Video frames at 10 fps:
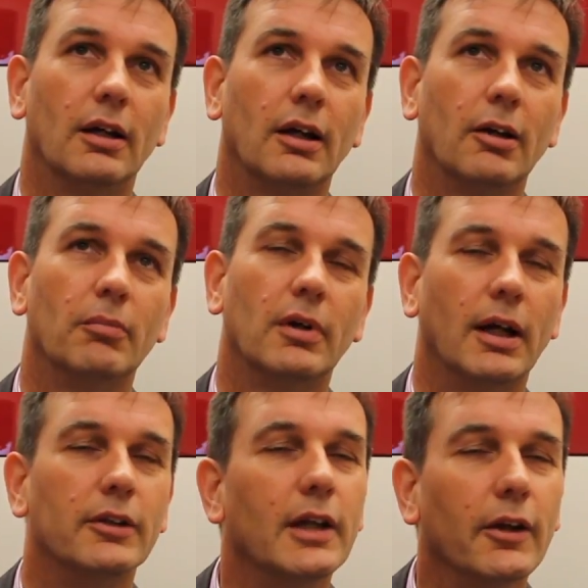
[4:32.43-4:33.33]

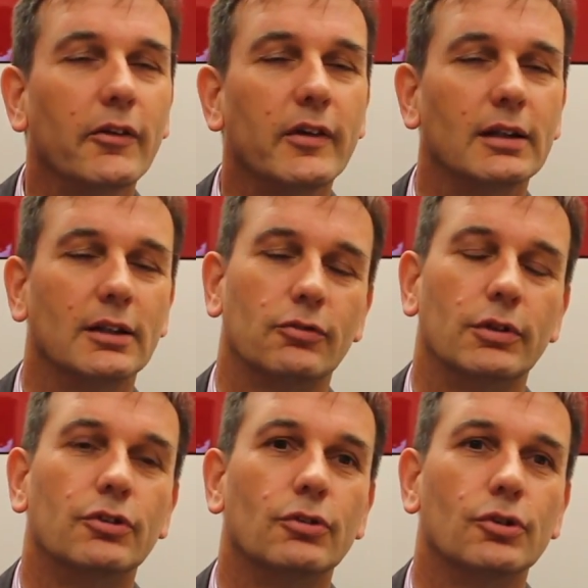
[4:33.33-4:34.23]
And the other thing that
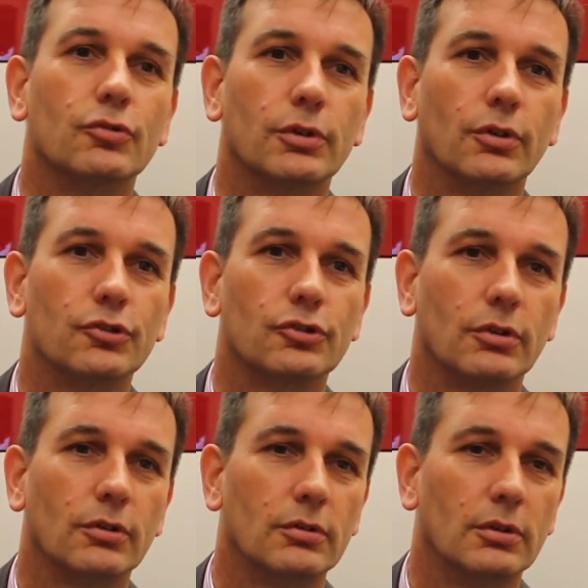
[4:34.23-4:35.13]
we do is we
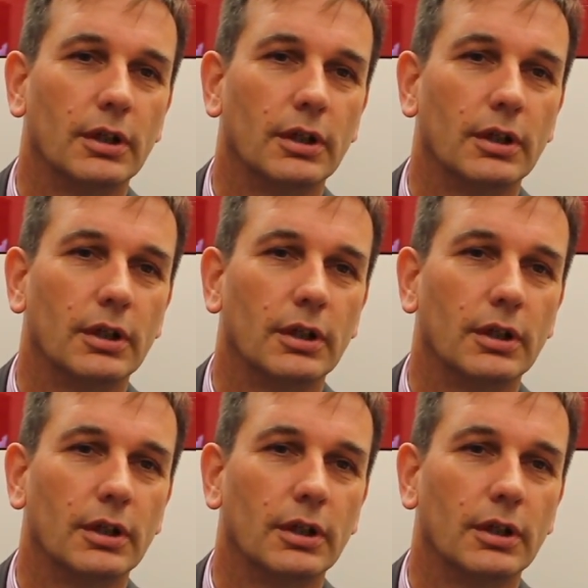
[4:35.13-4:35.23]
also